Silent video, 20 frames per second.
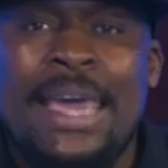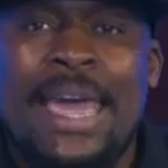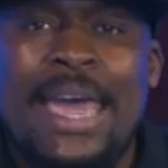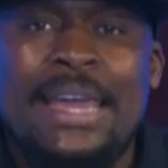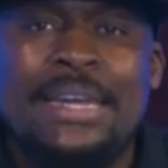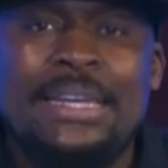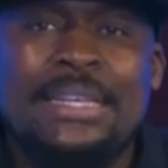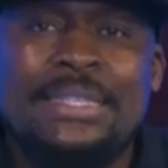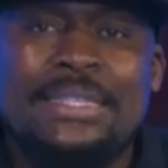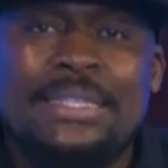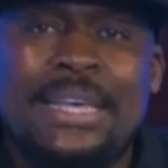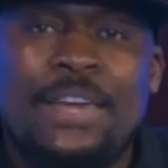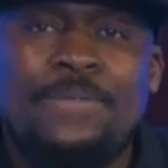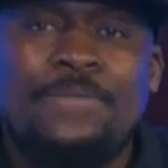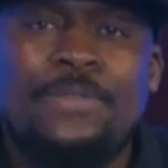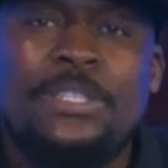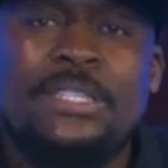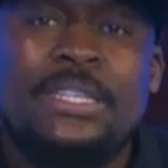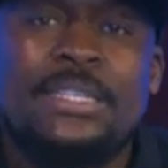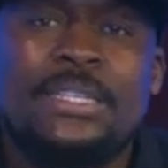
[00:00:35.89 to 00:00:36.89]
and
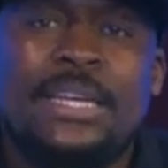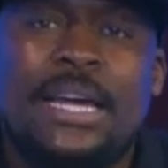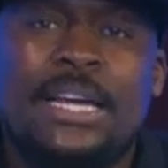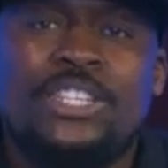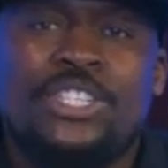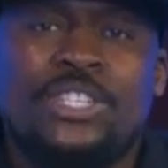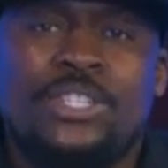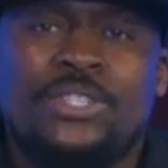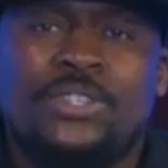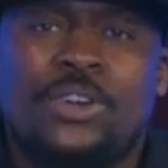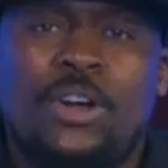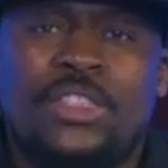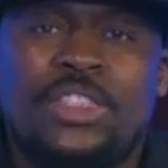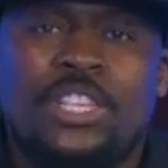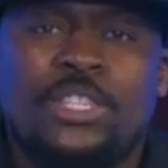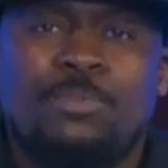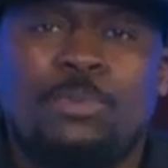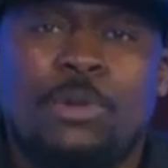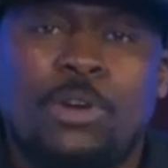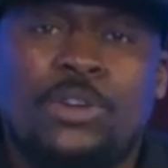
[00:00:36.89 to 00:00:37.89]
insightful discussions on
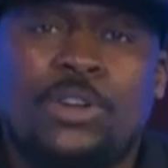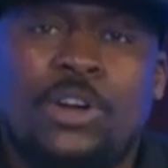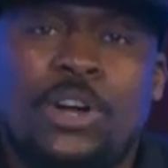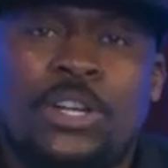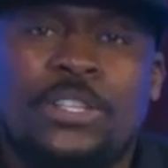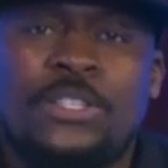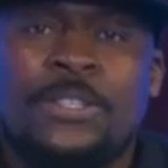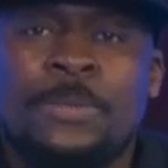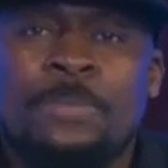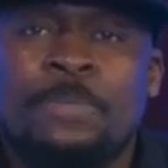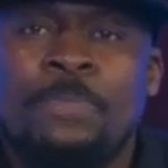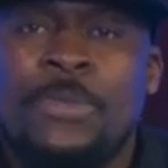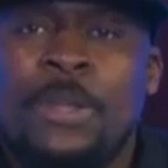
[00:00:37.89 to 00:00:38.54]
this podcast.